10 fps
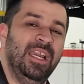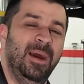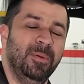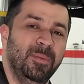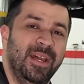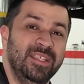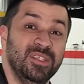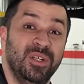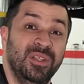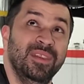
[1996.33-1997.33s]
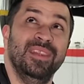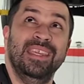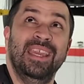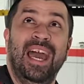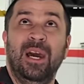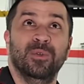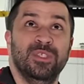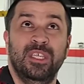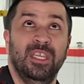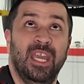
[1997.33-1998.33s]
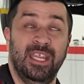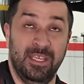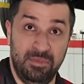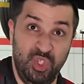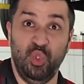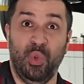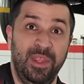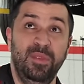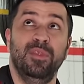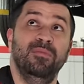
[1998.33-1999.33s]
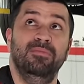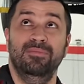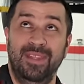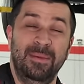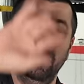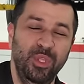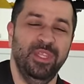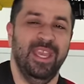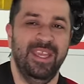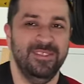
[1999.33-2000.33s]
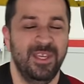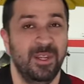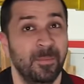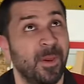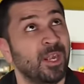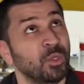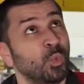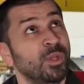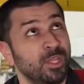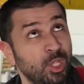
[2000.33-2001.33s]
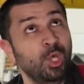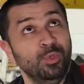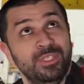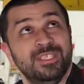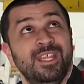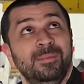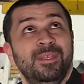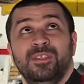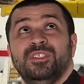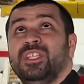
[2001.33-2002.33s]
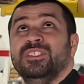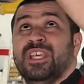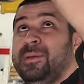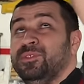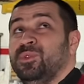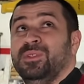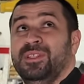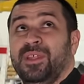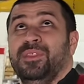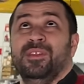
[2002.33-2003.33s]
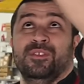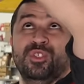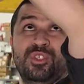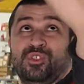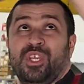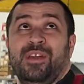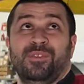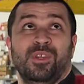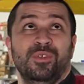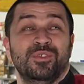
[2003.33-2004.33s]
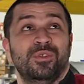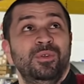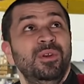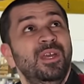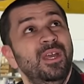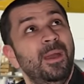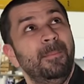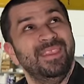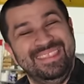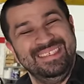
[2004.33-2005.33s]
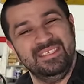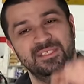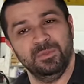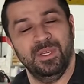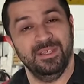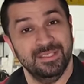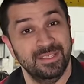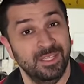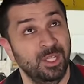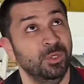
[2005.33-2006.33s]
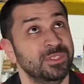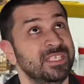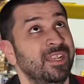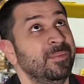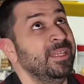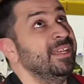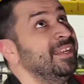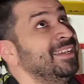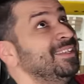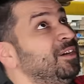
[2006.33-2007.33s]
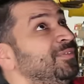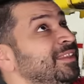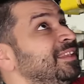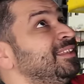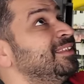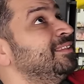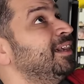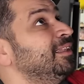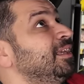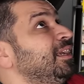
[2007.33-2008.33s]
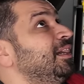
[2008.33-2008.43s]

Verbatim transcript: compromise on the housing kind of strength. They put the cast iron part where the load is going to be. This does absolutely nothing. There's just a shaft that goes through. But this is where the load is going to be. And I love that they did that.